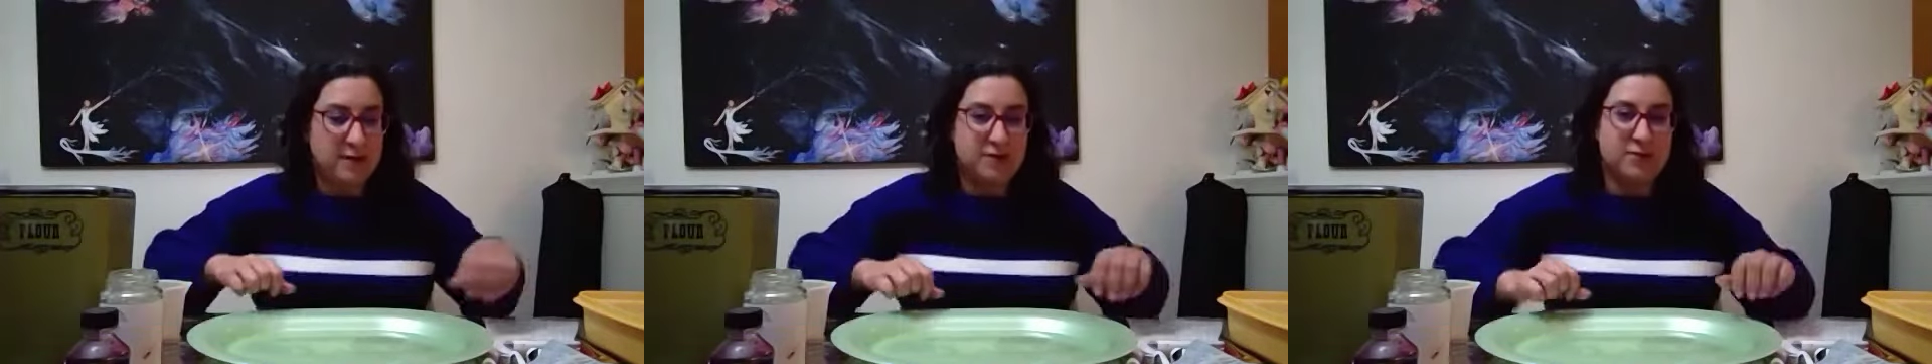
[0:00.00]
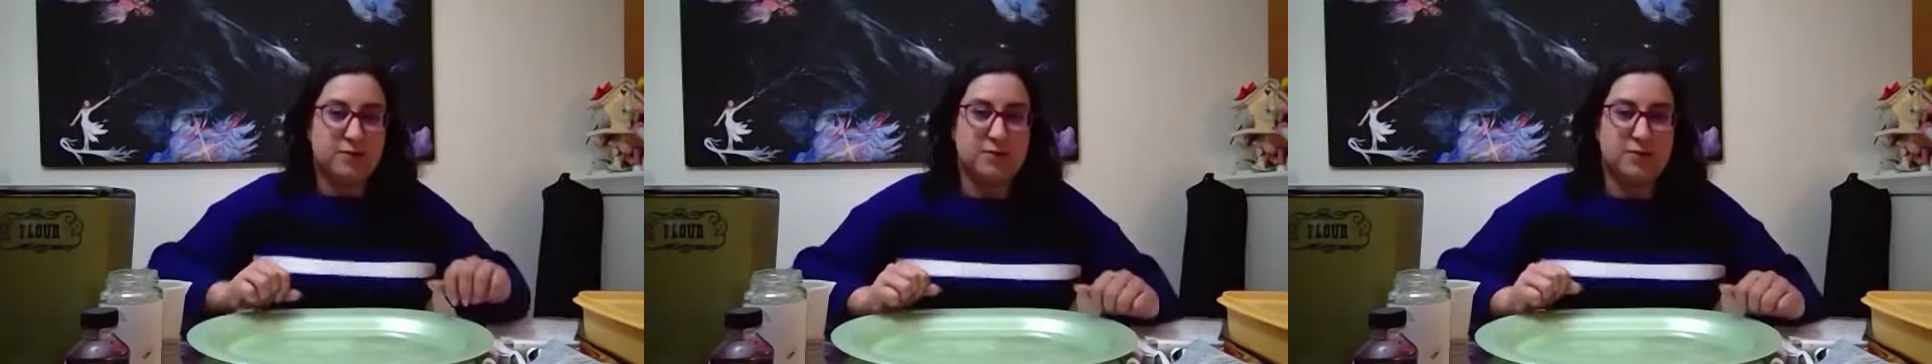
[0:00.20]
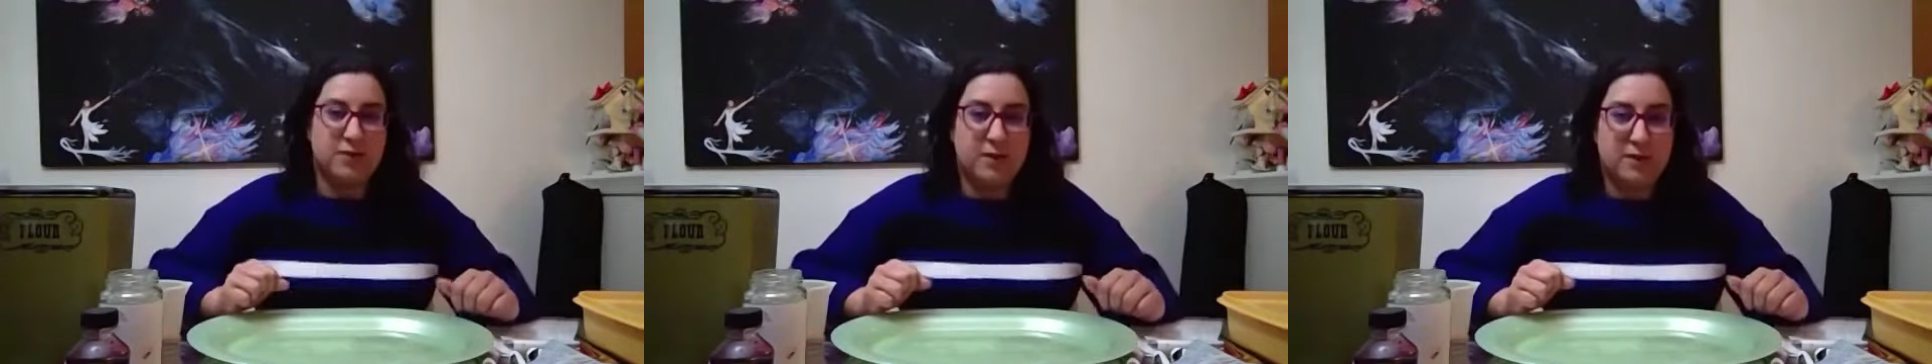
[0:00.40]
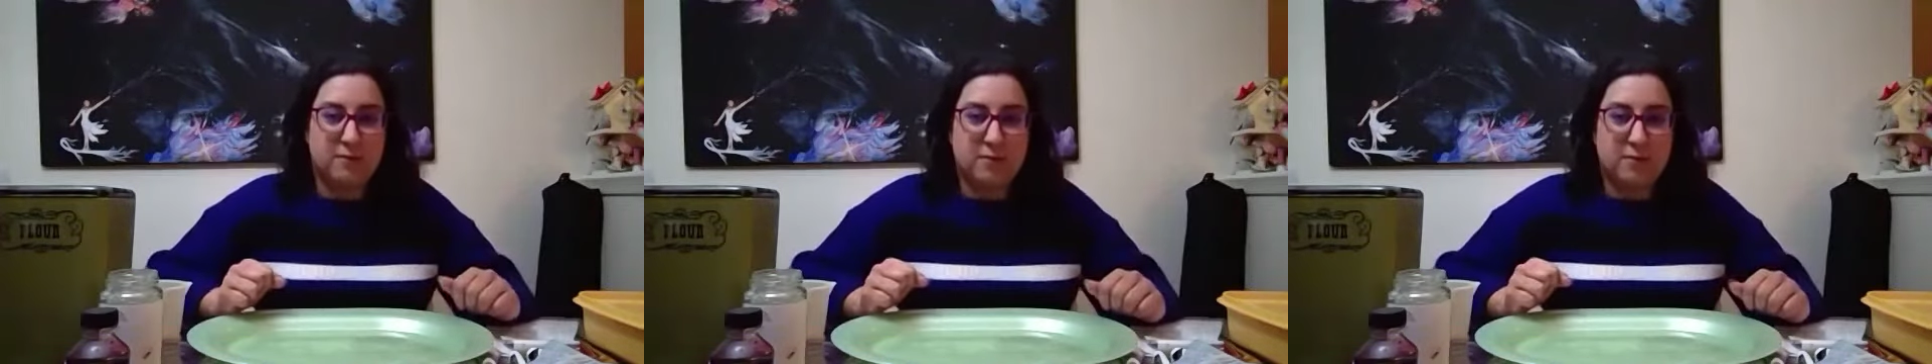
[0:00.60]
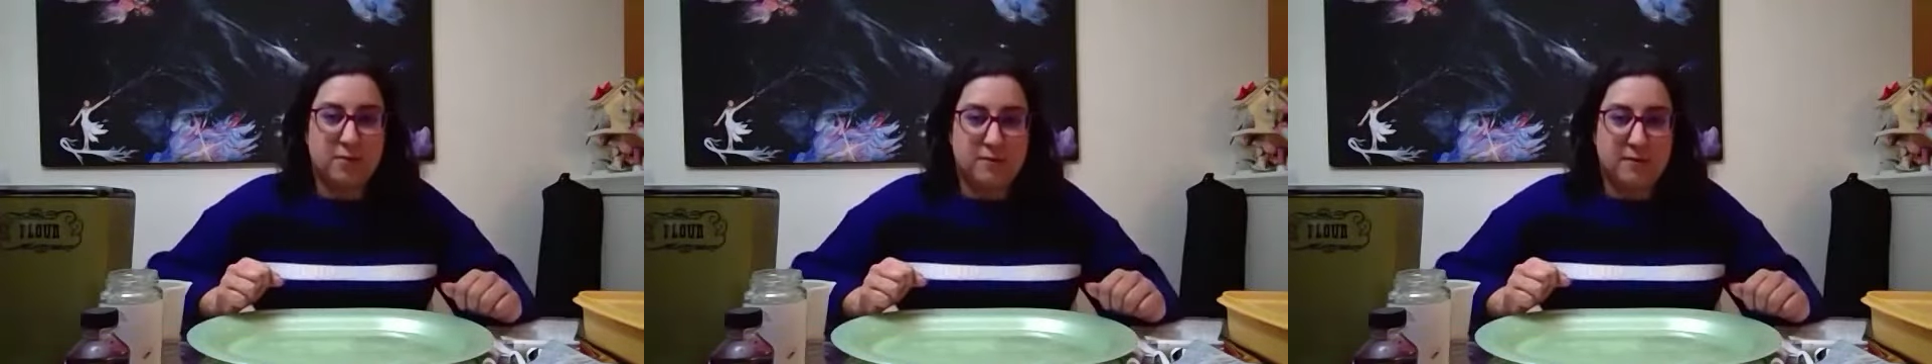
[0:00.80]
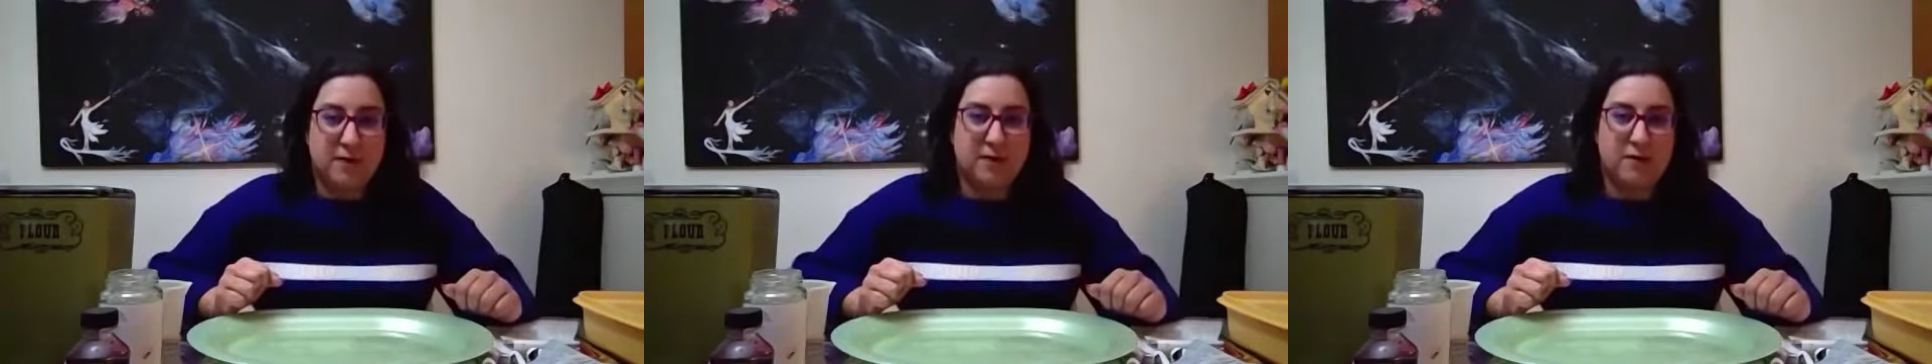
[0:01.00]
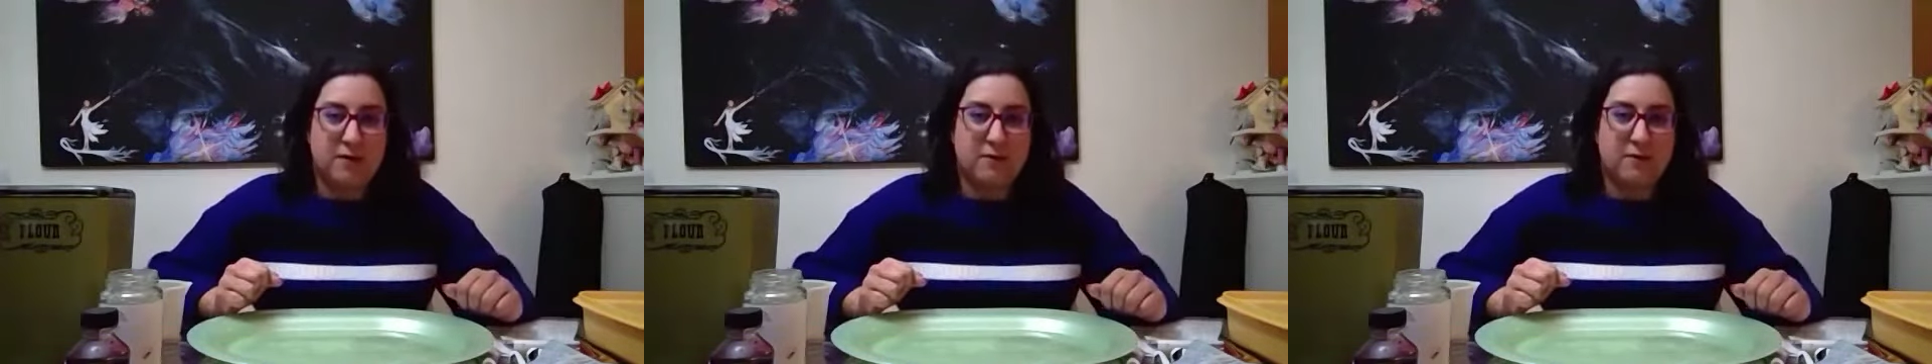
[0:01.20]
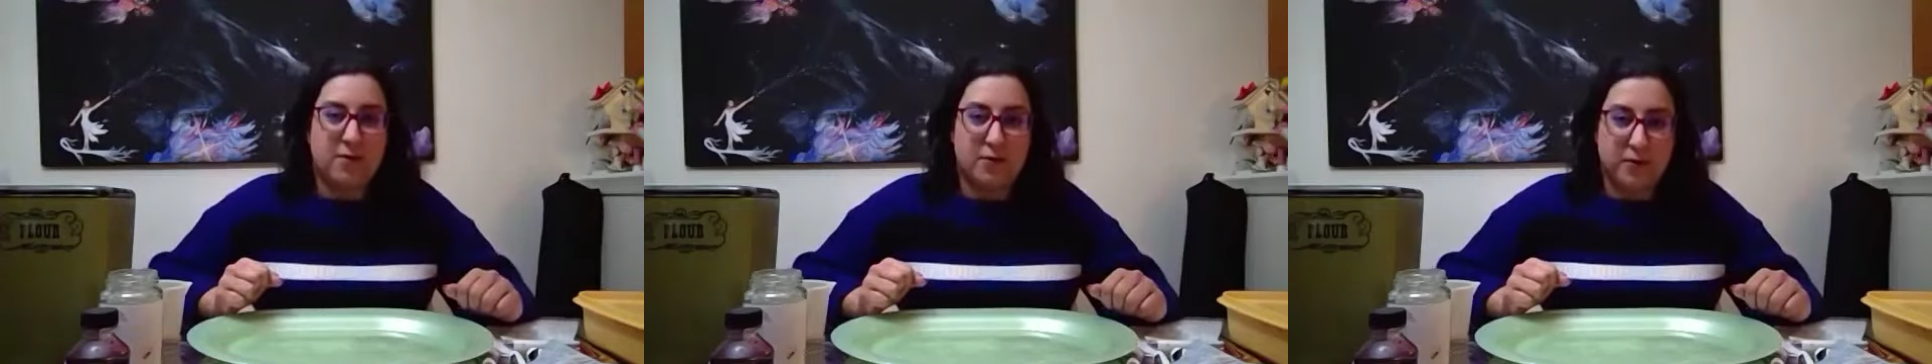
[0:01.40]
So today we're going to make
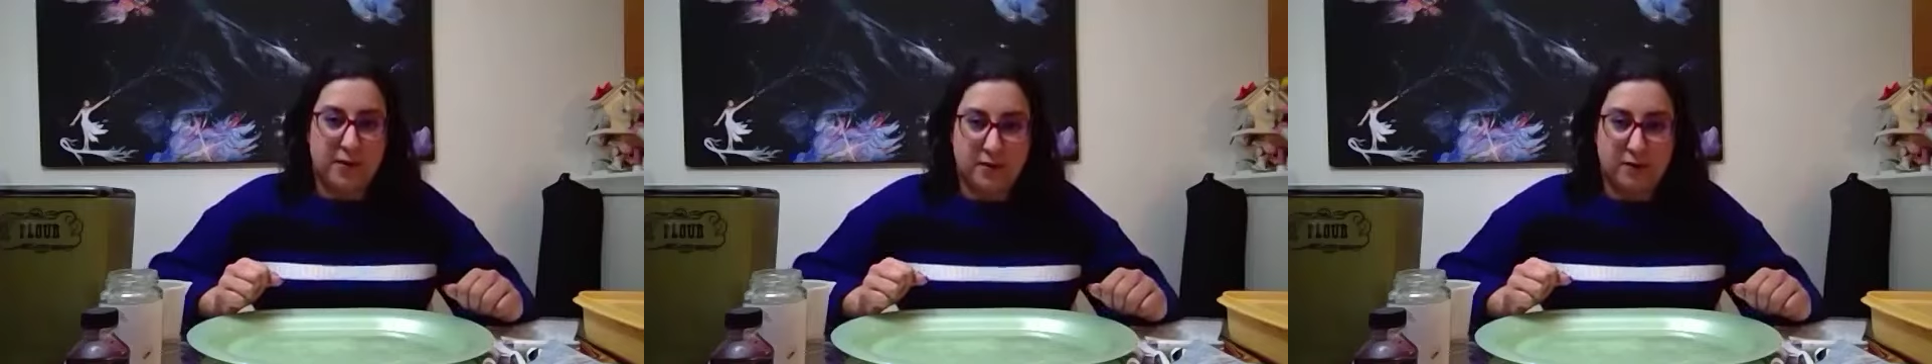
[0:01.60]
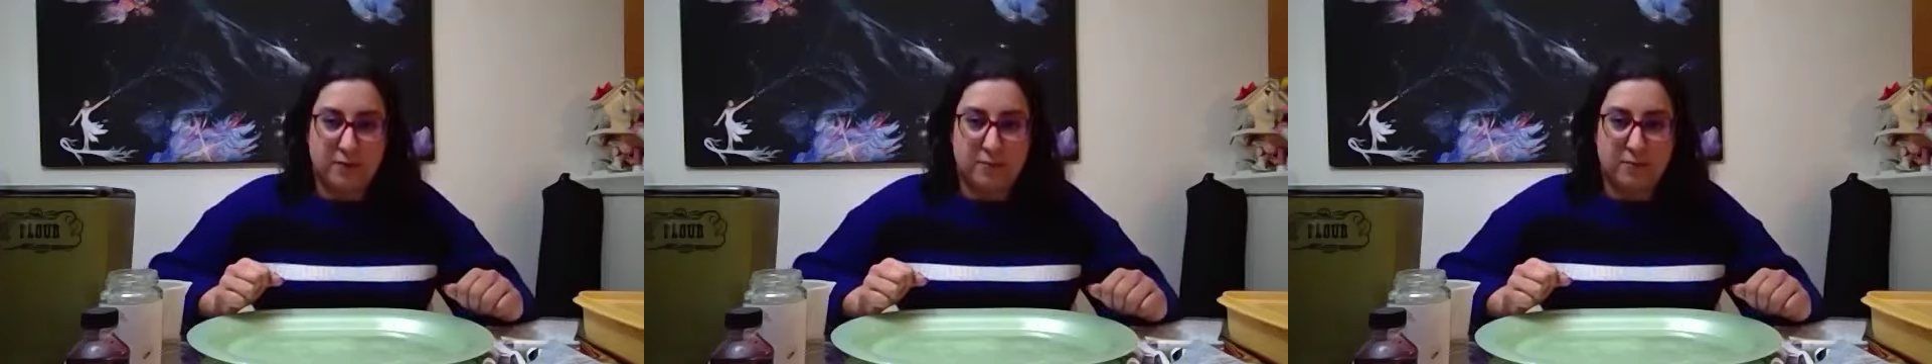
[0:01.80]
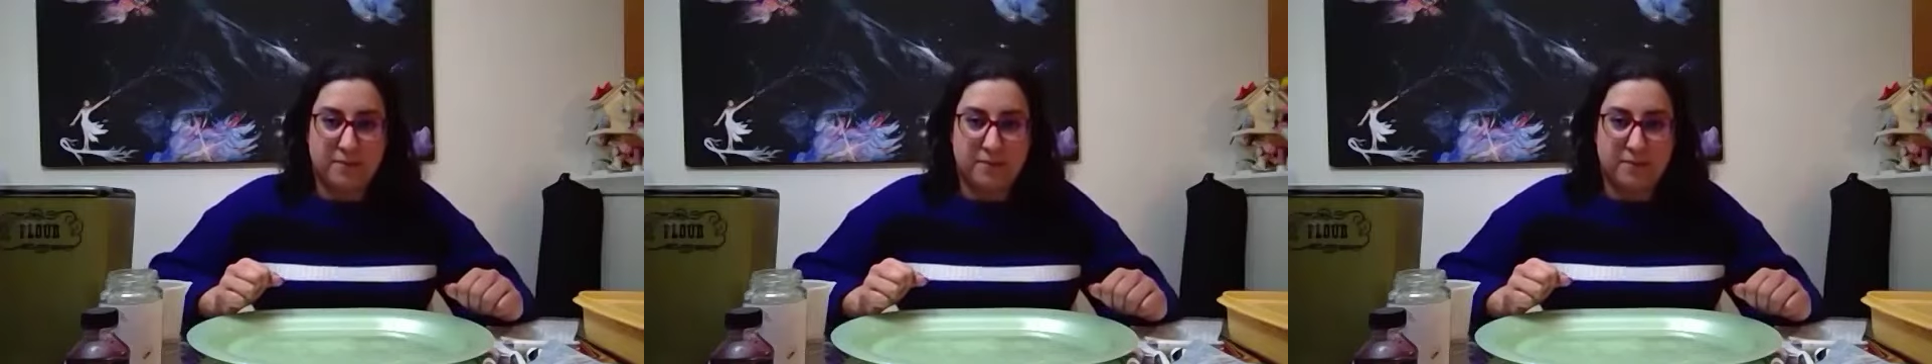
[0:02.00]
a volcano.